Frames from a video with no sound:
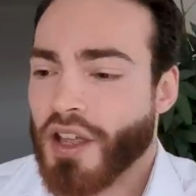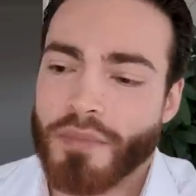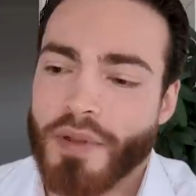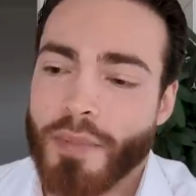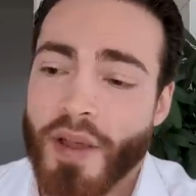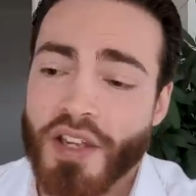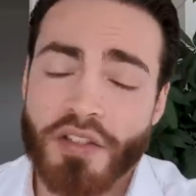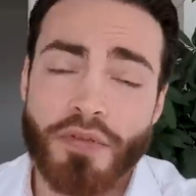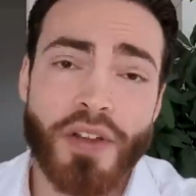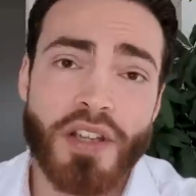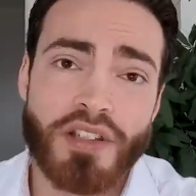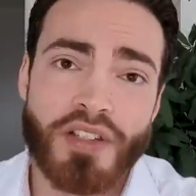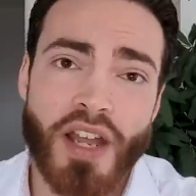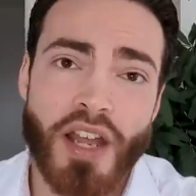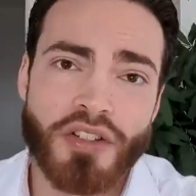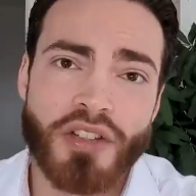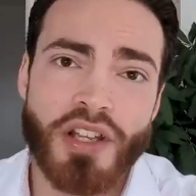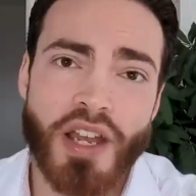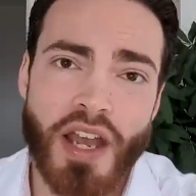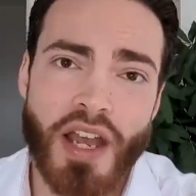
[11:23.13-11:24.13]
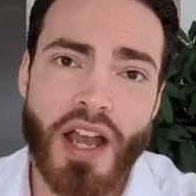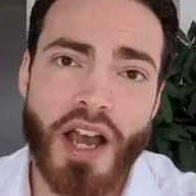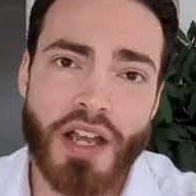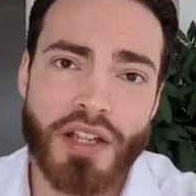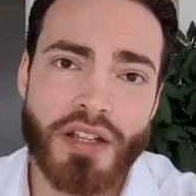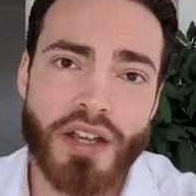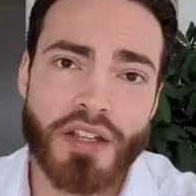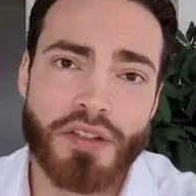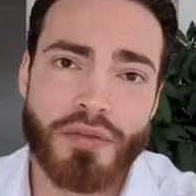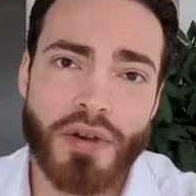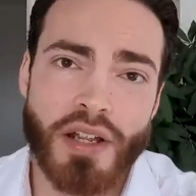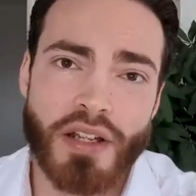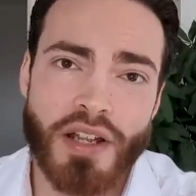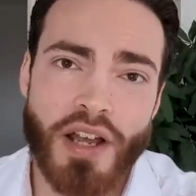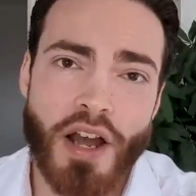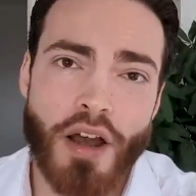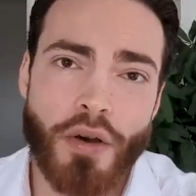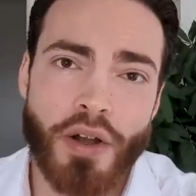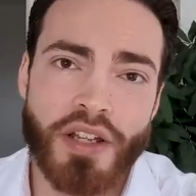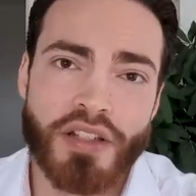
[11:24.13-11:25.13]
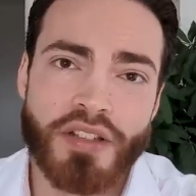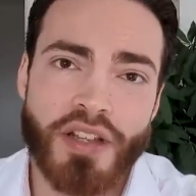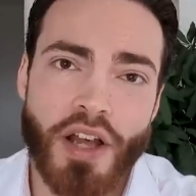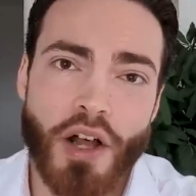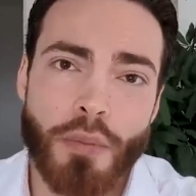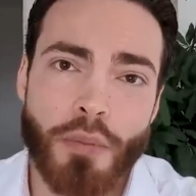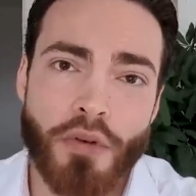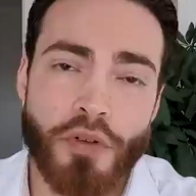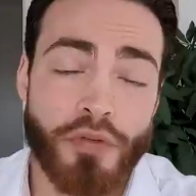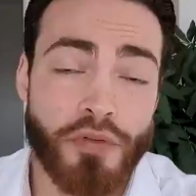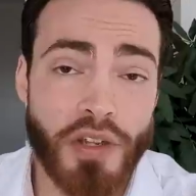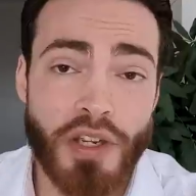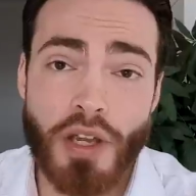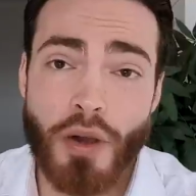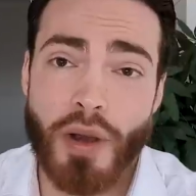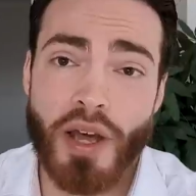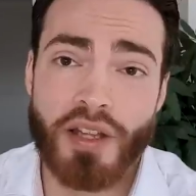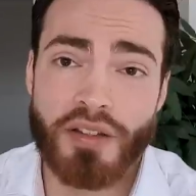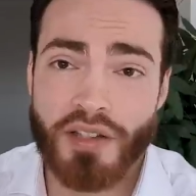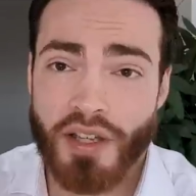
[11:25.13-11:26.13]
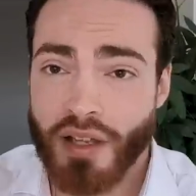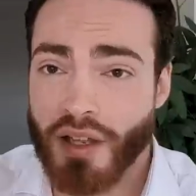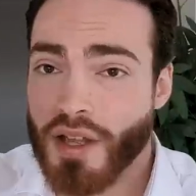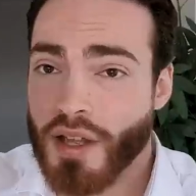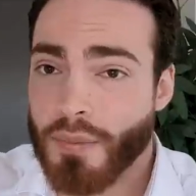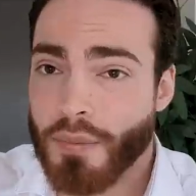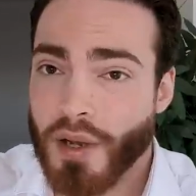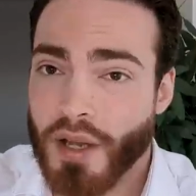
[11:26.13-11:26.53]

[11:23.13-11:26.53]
The best things, honestly, AI does right now is to help with video editing,